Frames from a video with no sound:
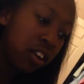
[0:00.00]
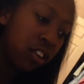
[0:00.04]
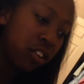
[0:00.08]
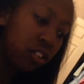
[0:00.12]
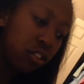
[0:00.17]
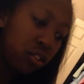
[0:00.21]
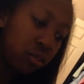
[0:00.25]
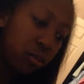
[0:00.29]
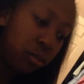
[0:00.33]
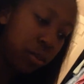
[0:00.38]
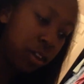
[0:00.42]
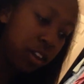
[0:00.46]

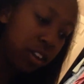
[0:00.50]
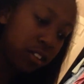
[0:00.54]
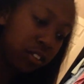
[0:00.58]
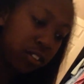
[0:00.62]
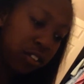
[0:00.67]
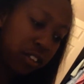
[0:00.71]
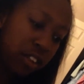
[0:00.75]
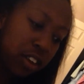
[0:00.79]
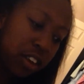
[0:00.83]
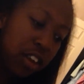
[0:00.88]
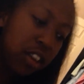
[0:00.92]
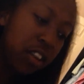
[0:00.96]
2 minutes
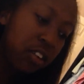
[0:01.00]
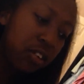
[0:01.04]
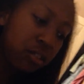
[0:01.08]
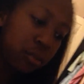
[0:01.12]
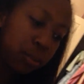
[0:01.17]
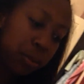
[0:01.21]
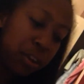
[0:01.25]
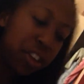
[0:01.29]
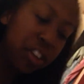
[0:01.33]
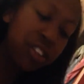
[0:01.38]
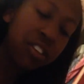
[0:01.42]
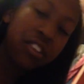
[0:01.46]
again,
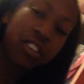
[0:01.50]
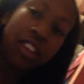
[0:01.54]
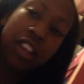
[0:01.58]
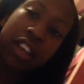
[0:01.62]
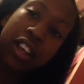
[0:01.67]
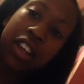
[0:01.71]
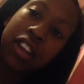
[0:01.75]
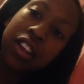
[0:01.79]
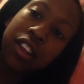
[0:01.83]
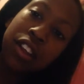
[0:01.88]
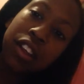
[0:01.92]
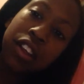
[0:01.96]
2 minutes
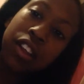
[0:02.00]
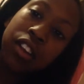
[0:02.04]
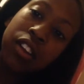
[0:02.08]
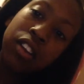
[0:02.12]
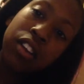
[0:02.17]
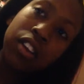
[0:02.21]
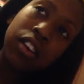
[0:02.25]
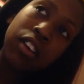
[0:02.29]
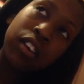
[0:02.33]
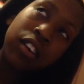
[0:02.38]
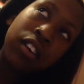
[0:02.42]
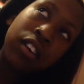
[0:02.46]
again.